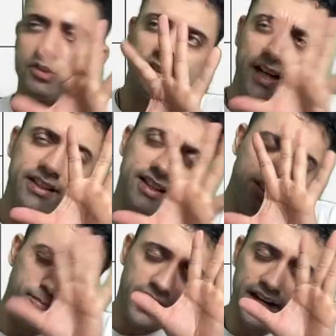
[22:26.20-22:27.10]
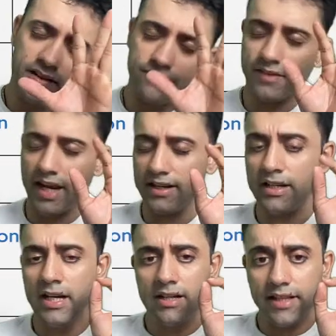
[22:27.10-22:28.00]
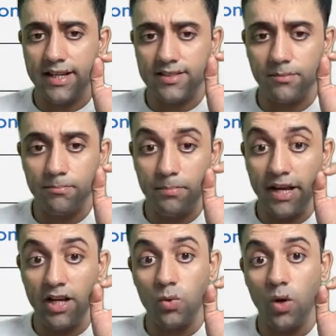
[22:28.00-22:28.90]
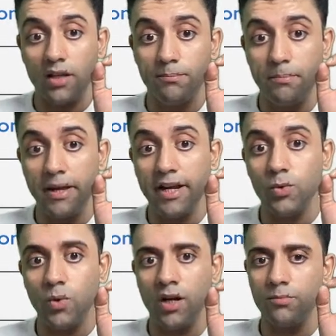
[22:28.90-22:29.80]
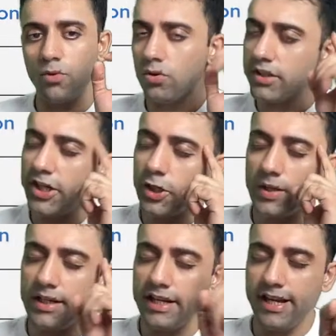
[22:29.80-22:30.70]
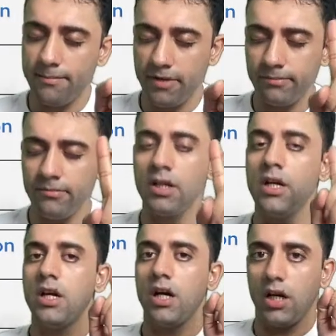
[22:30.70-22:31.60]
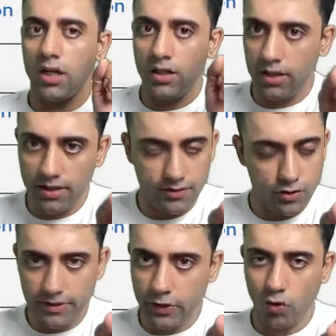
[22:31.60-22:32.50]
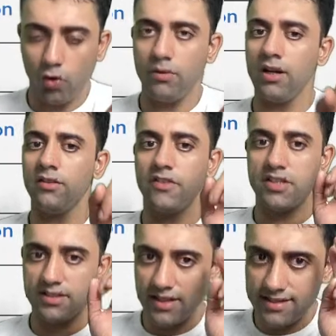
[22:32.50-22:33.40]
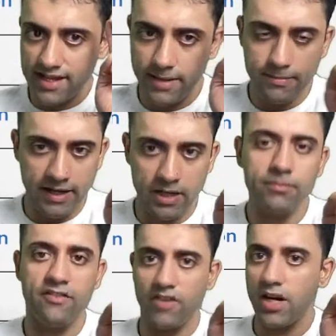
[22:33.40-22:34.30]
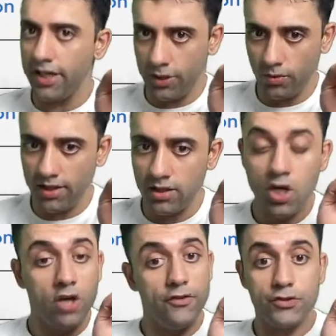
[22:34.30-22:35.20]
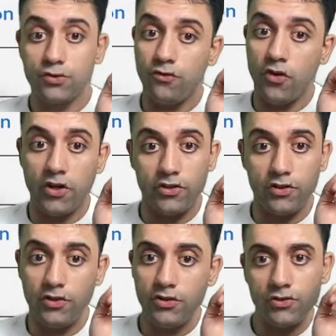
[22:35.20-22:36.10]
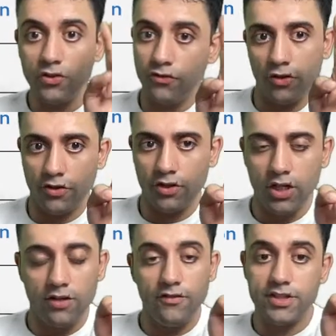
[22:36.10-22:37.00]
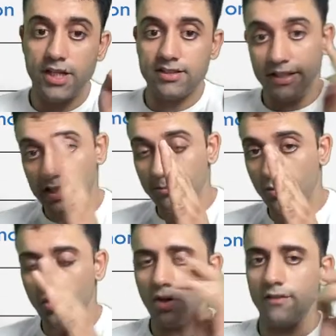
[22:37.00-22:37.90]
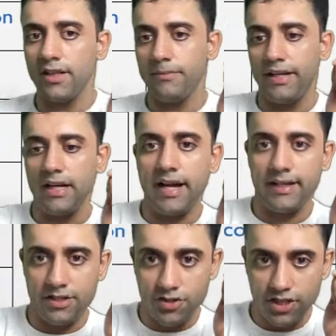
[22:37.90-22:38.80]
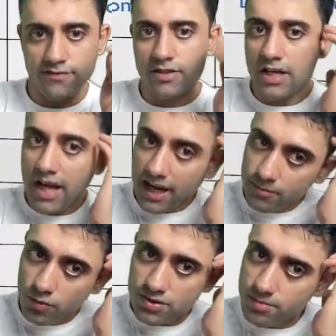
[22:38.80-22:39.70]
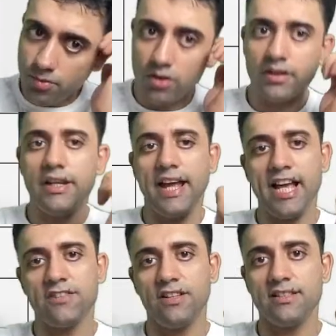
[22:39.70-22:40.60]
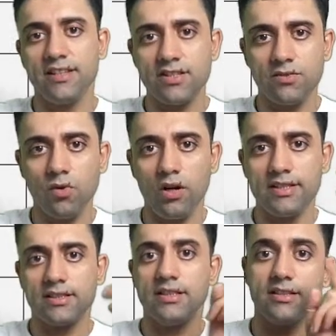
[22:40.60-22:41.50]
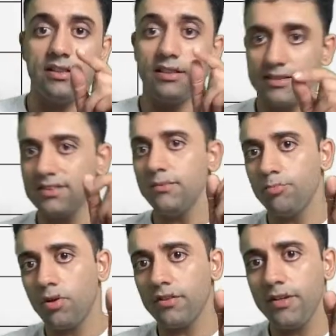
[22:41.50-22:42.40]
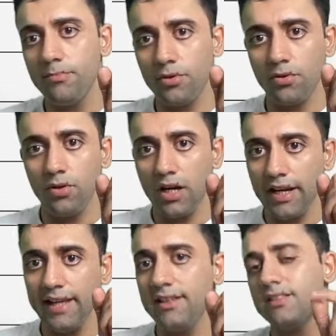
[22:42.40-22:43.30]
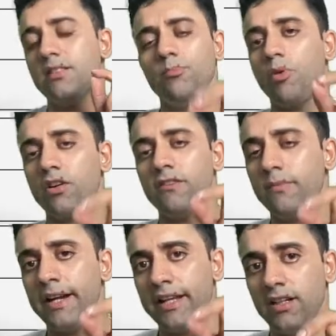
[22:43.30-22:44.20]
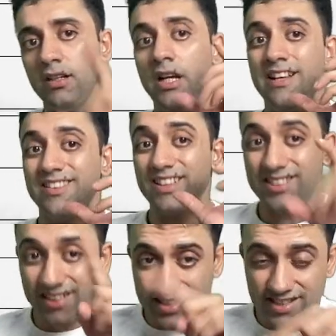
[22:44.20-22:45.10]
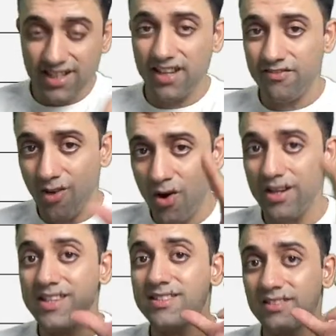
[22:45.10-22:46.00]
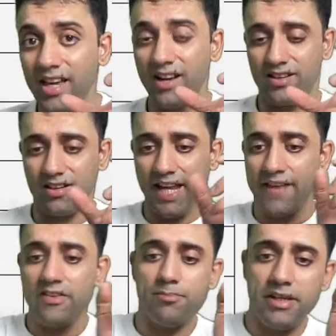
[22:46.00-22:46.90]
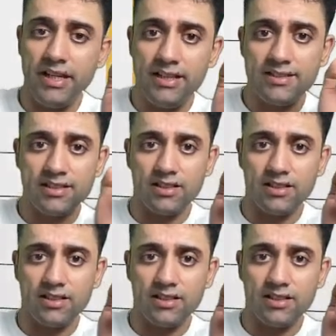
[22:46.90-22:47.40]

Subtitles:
there's a brain and there is some big one more than 20 mm tuberculoma, which is in the cerebellum, infratentorial, which is very severe, which has little more of the midline shift. And most importantly, as far as cyst wall is concerned, this is important, bro. Again, this is important, my dear. The cyst ka wall is thick. Can we please